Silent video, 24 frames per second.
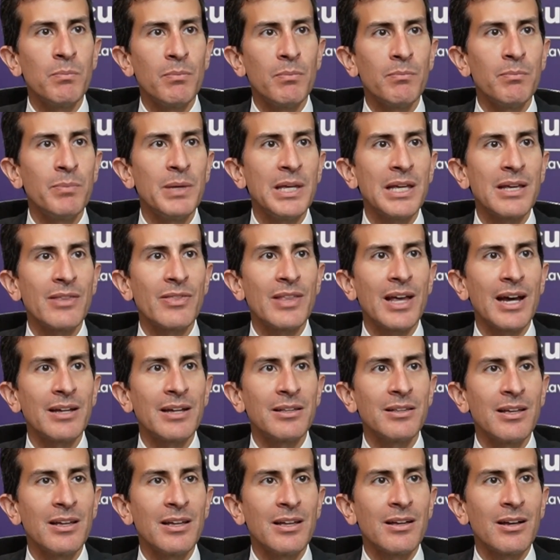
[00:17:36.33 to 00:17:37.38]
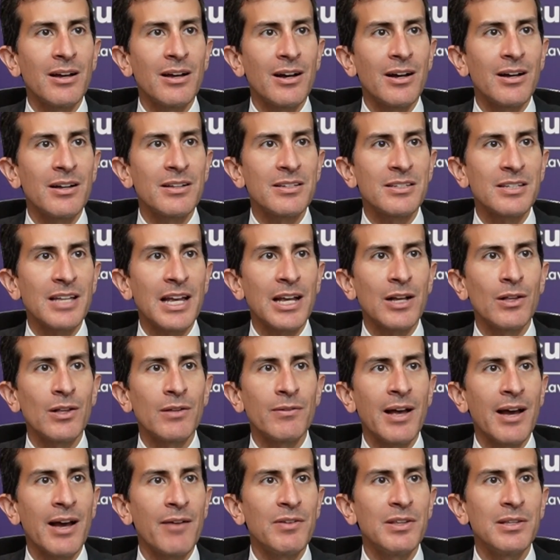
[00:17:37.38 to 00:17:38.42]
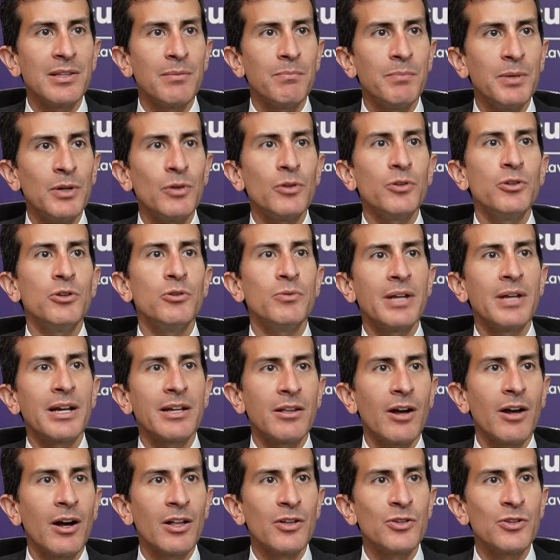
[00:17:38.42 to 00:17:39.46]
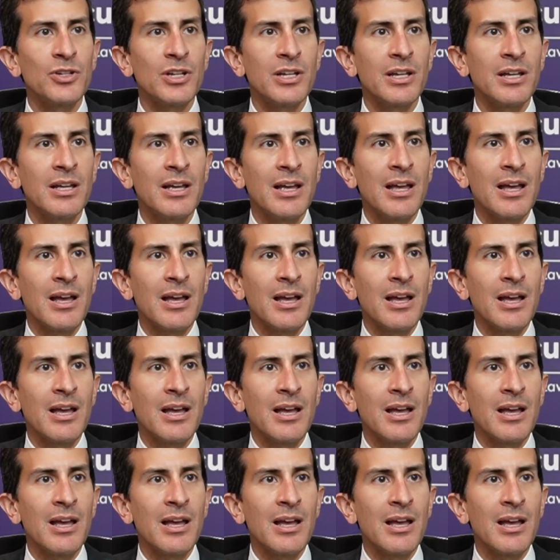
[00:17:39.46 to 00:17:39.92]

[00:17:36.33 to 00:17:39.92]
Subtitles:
be in that cycle of having to build new technology.